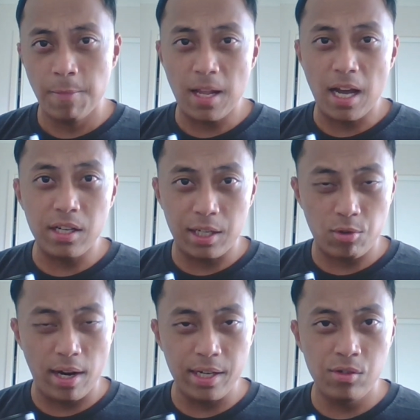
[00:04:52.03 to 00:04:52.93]
I
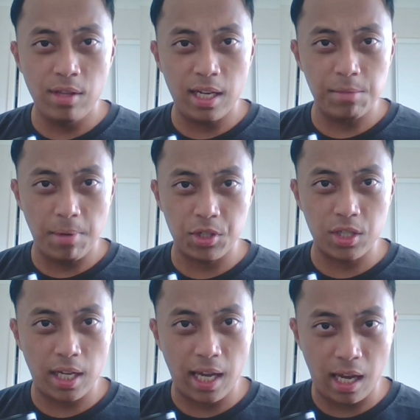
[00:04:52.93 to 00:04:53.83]
try and do that as much
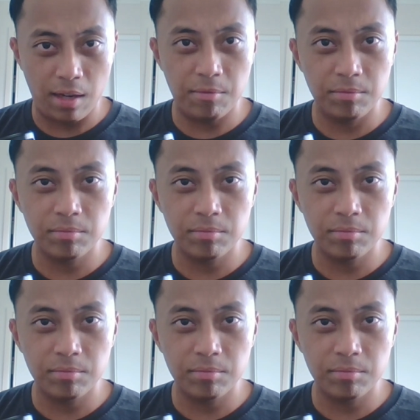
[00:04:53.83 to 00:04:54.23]
as I can.